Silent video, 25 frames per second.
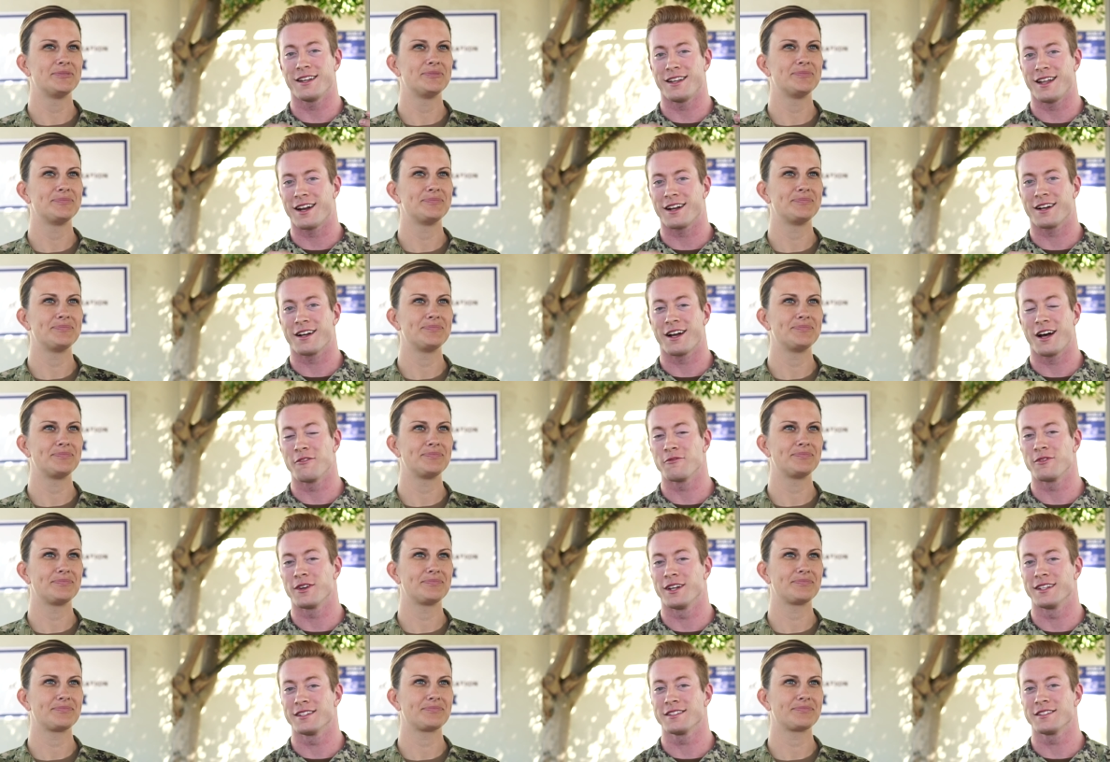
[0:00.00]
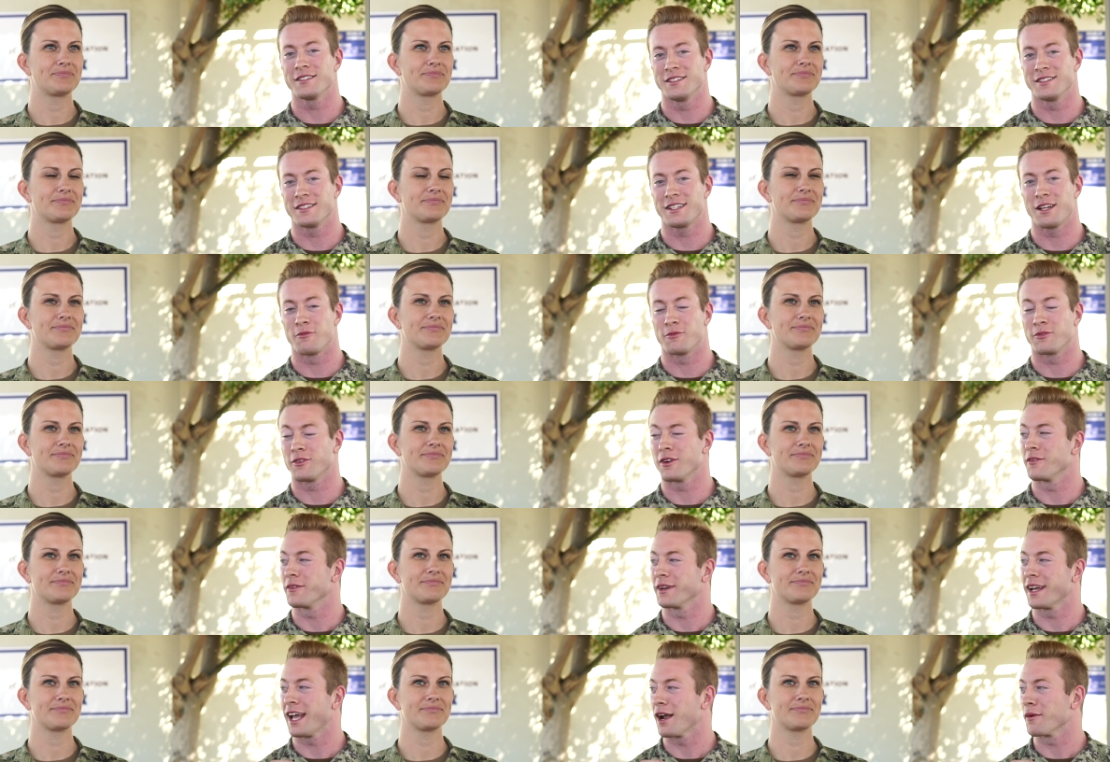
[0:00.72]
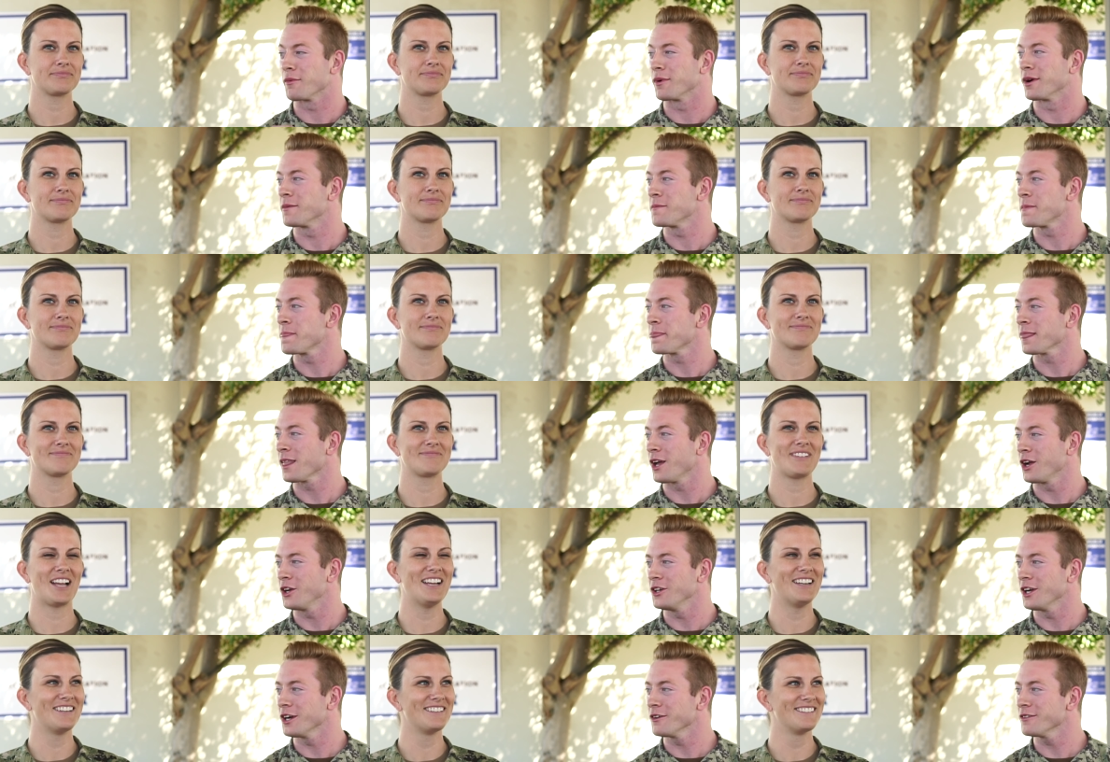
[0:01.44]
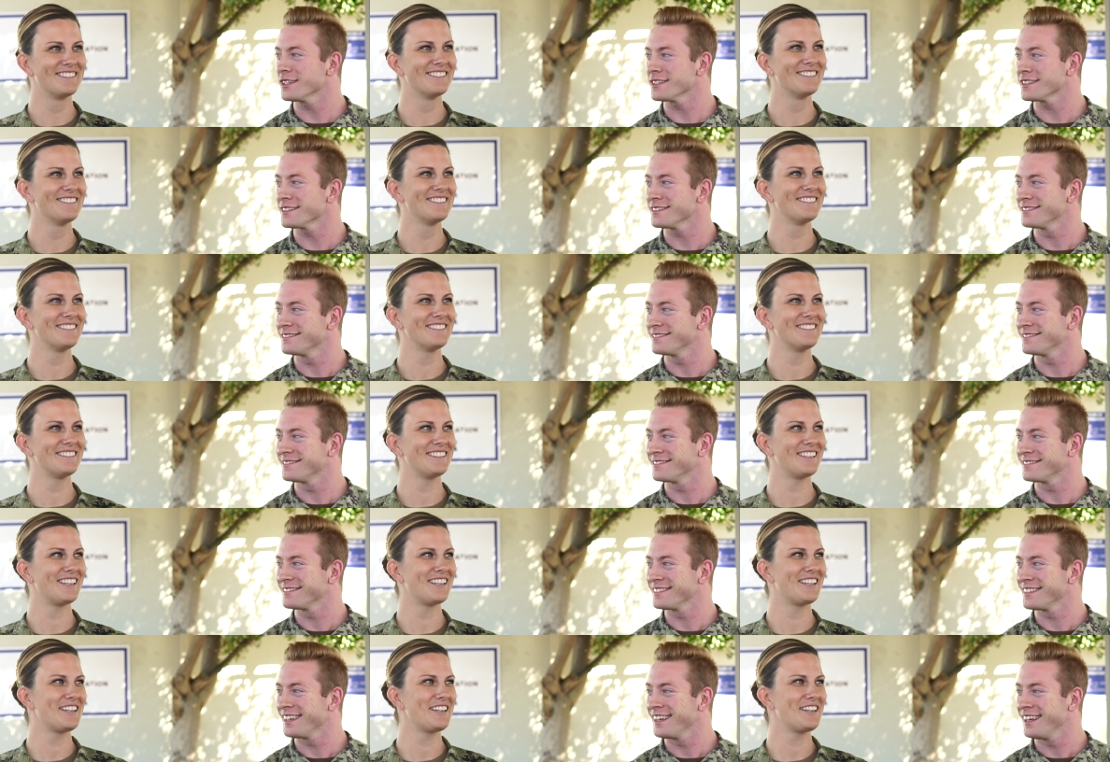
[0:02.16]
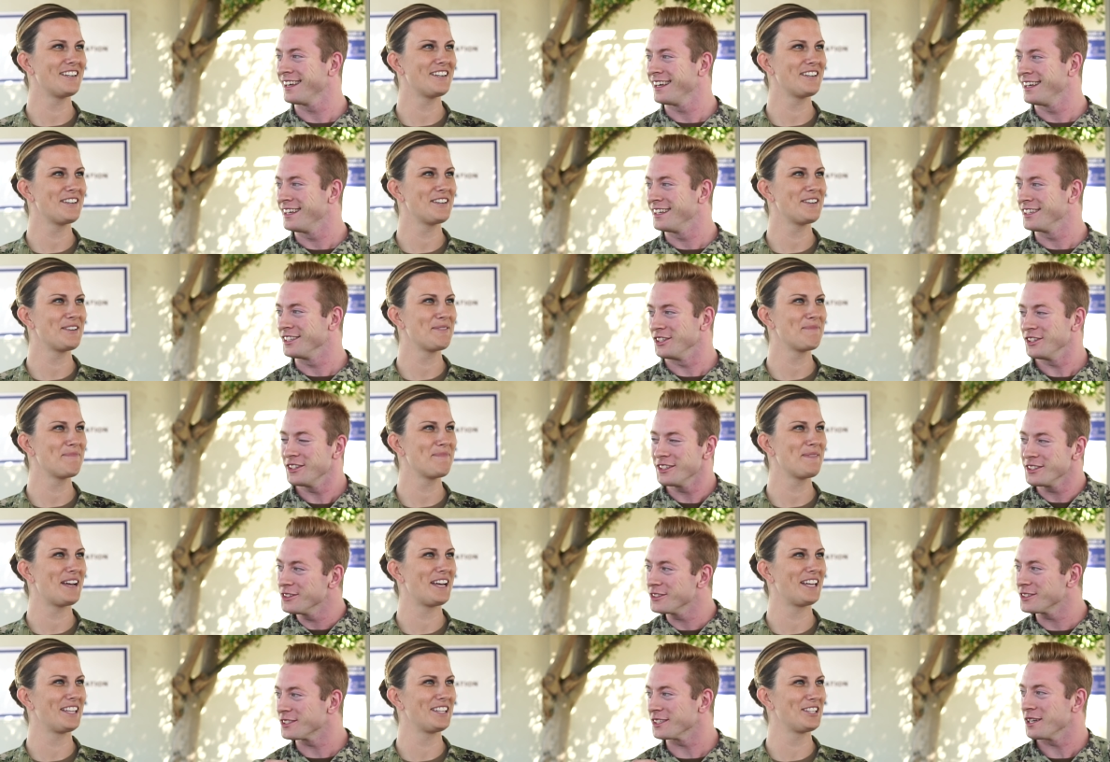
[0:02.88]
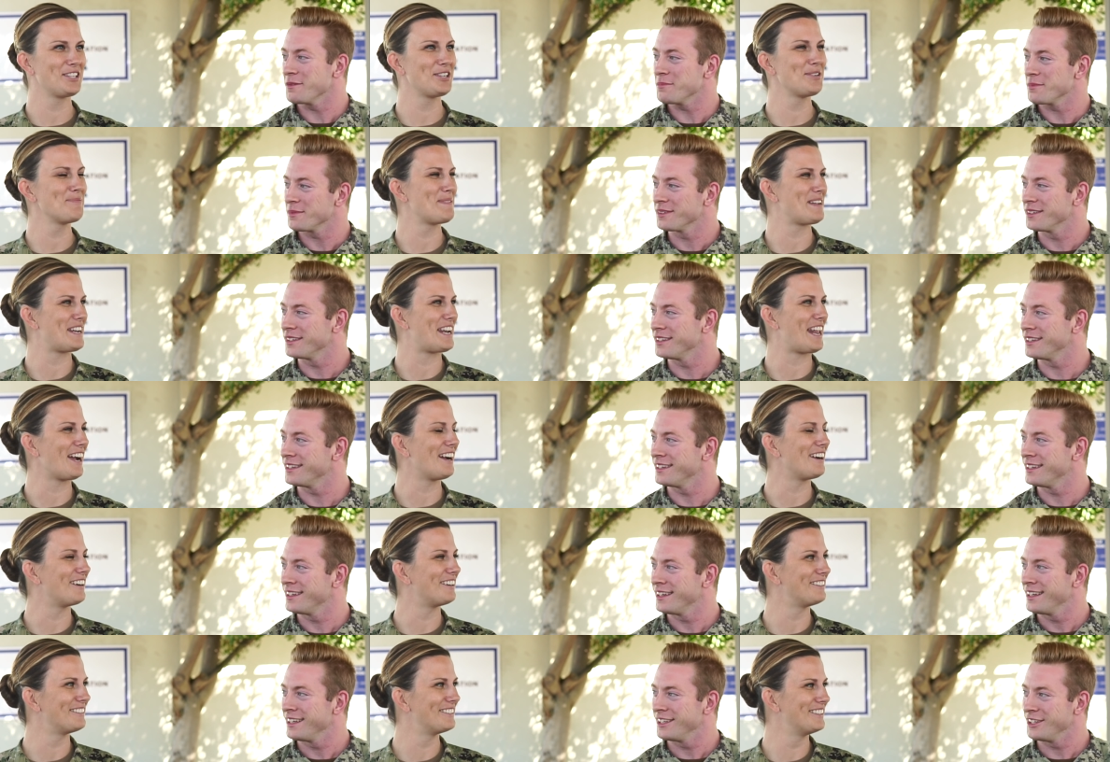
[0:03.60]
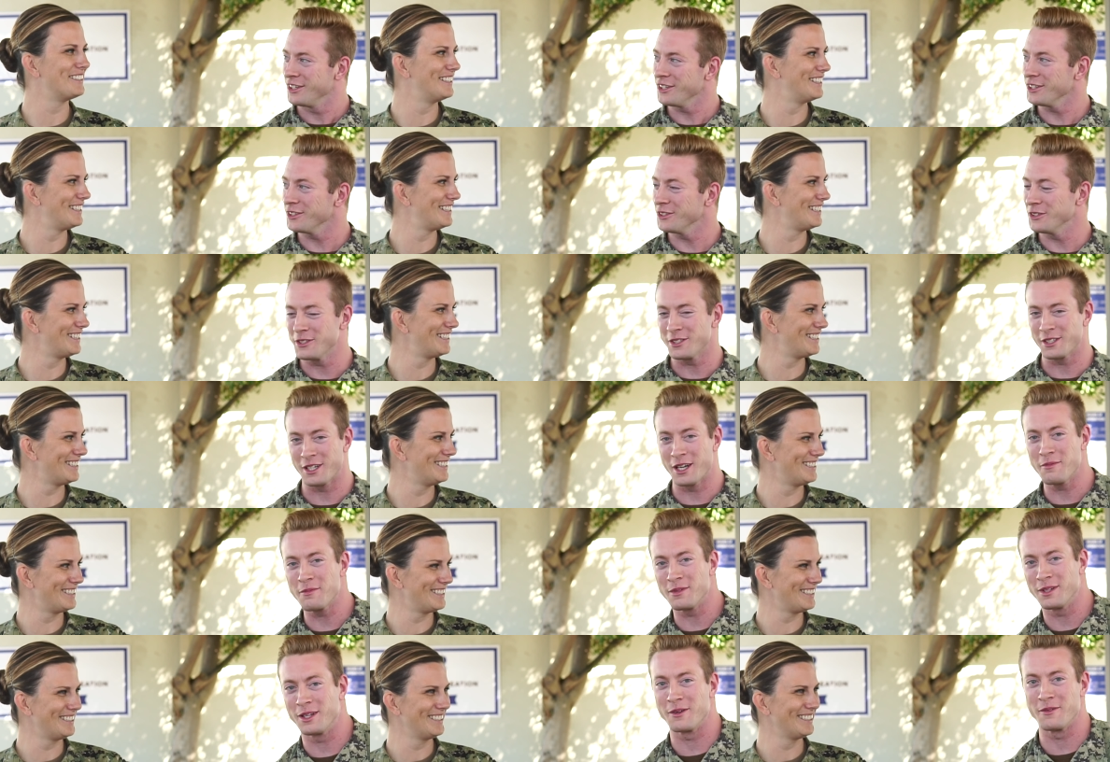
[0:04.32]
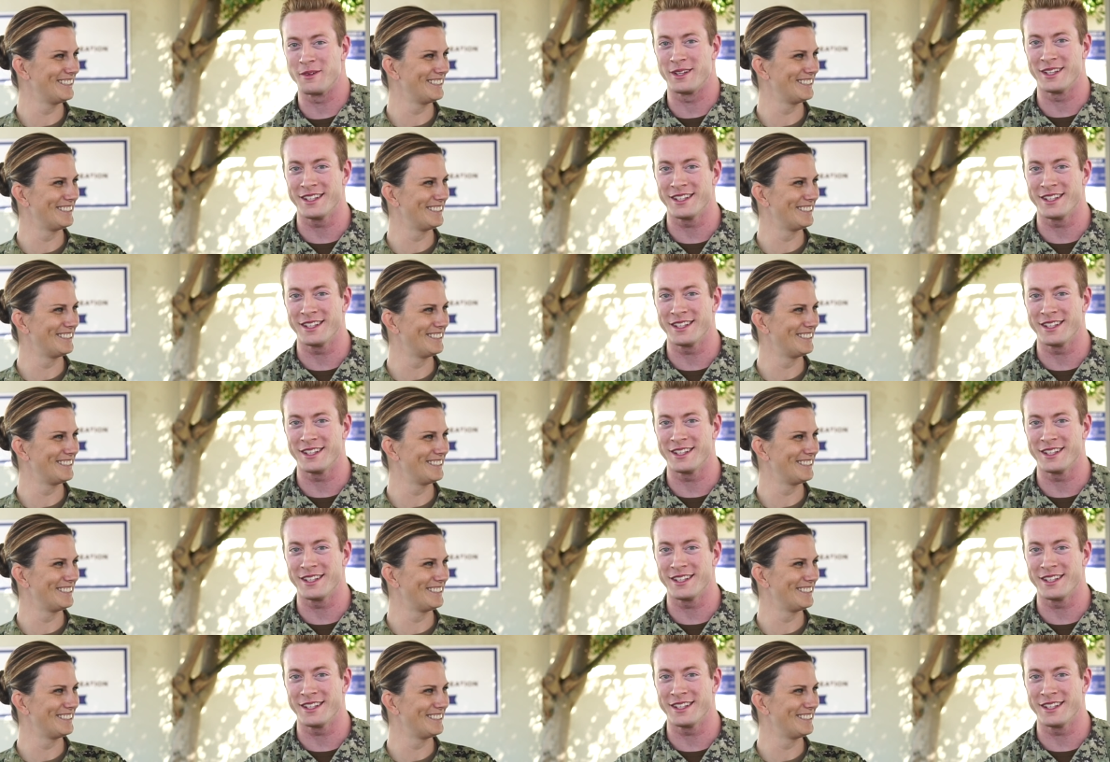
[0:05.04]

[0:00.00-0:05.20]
Speaker 1: a lot of confidence to step in front of a camera. Are you nervous? Um, you can um, loosen up a little up. bit now. you can loosen up a little